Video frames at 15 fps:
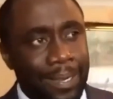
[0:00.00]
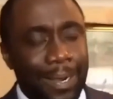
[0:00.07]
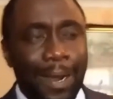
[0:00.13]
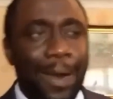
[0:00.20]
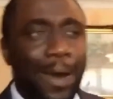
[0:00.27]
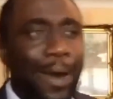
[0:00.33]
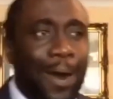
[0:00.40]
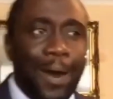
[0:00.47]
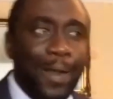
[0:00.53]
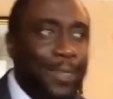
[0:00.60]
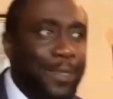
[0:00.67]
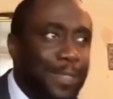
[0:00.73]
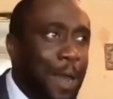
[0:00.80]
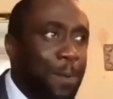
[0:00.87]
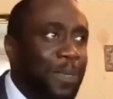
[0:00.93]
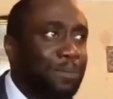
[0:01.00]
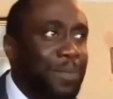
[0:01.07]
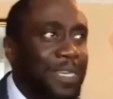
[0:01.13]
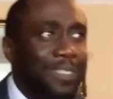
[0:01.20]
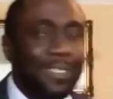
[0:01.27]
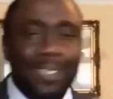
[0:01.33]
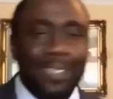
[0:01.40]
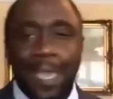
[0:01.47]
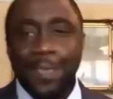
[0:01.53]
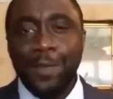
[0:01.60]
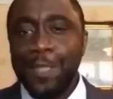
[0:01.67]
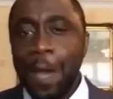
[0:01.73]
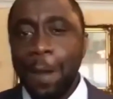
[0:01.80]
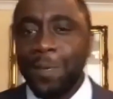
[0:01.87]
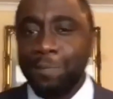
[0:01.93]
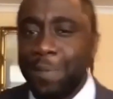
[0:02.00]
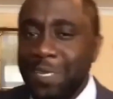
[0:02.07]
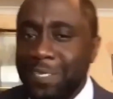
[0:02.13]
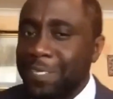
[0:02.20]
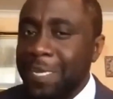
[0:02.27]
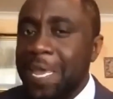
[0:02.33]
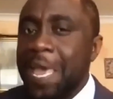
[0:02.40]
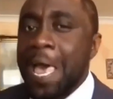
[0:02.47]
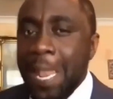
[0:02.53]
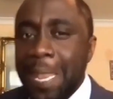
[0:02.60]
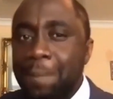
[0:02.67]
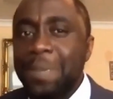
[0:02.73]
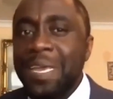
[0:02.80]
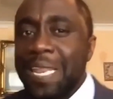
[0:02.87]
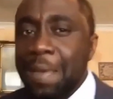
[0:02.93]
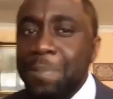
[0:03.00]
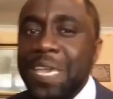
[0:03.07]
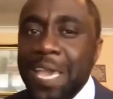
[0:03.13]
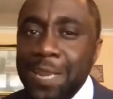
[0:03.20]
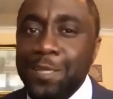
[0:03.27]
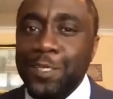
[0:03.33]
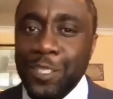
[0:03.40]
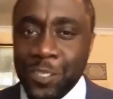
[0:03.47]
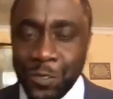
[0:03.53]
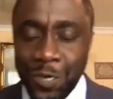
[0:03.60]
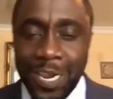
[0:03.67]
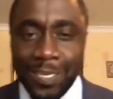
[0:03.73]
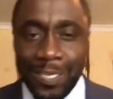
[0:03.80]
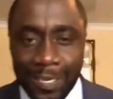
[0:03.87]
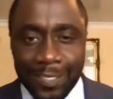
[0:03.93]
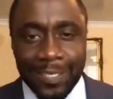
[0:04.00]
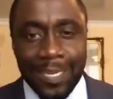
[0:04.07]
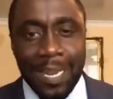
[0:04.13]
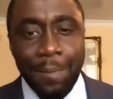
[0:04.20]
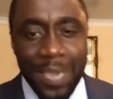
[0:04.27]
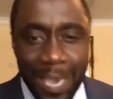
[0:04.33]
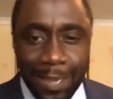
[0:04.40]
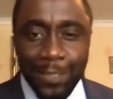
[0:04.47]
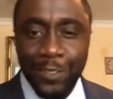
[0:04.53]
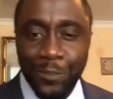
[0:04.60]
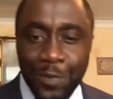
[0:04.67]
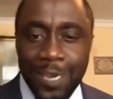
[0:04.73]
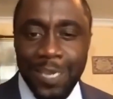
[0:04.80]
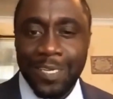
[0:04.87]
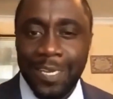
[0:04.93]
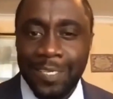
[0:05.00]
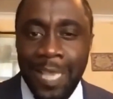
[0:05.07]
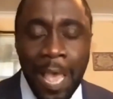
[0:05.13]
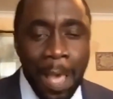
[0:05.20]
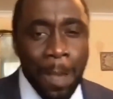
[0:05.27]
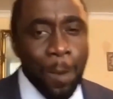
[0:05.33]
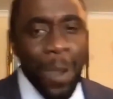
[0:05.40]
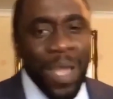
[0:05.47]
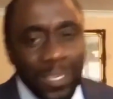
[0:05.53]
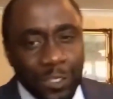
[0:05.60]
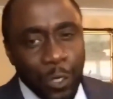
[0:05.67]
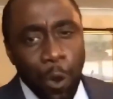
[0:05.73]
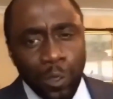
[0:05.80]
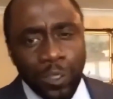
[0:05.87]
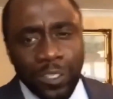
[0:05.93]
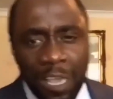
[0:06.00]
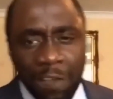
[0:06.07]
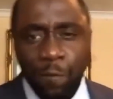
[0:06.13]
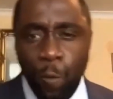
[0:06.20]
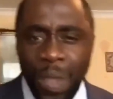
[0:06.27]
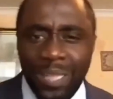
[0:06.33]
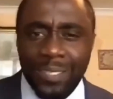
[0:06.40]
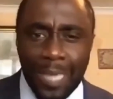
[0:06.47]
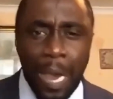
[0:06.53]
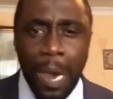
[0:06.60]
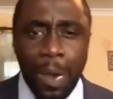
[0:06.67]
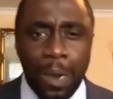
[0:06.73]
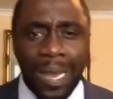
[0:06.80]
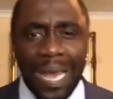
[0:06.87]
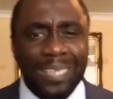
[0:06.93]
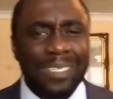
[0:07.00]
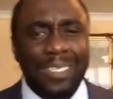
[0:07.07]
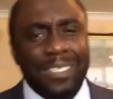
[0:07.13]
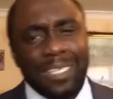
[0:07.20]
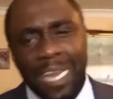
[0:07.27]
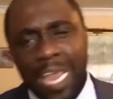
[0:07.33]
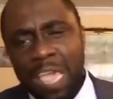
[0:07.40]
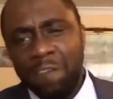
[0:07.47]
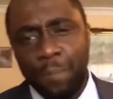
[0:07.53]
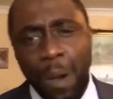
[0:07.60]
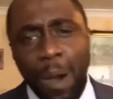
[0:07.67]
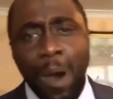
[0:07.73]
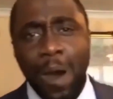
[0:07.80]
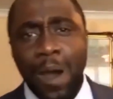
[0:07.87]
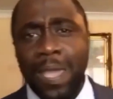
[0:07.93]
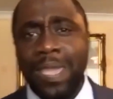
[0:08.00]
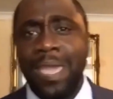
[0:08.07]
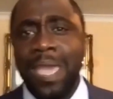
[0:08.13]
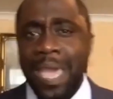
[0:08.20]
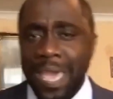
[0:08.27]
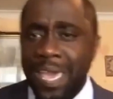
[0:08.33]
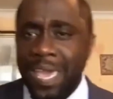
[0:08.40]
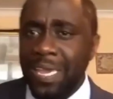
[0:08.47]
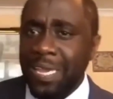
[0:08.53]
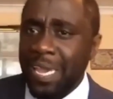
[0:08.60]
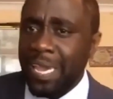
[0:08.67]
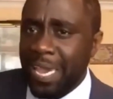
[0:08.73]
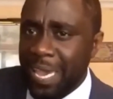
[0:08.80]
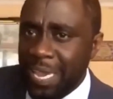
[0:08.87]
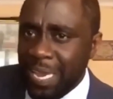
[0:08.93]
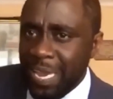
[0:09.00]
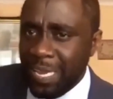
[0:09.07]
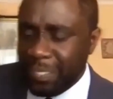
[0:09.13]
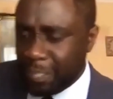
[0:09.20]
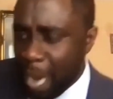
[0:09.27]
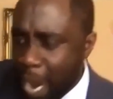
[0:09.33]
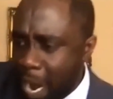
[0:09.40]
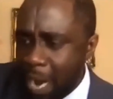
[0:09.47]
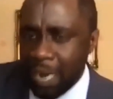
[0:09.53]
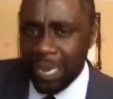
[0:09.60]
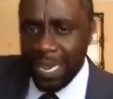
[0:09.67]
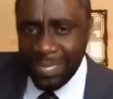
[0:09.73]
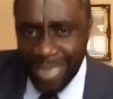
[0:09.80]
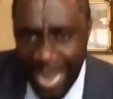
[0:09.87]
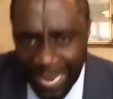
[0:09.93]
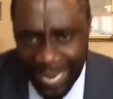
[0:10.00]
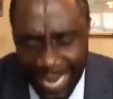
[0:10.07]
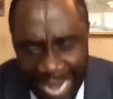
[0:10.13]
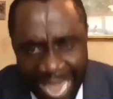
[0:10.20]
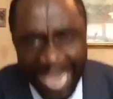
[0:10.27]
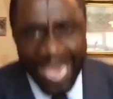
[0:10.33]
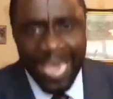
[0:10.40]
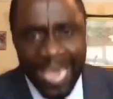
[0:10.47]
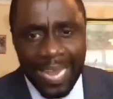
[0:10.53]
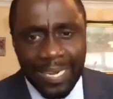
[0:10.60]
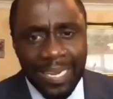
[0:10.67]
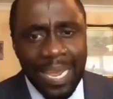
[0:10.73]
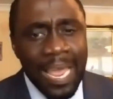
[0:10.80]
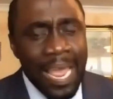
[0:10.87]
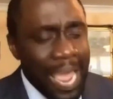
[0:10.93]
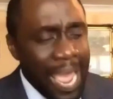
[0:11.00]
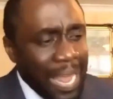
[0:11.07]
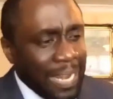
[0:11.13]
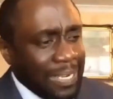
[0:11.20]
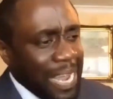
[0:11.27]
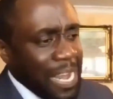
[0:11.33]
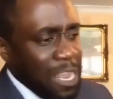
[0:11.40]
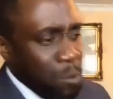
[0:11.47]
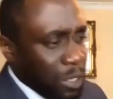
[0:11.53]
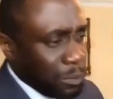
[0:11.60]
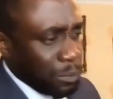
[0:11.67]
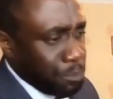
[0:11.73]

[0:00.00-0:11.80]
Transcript: Oh, you're not with me today. You're not with me today. Let me illustrate this. Let me illustrate this. When Joseph went down as a slave boy down in that land, and then he was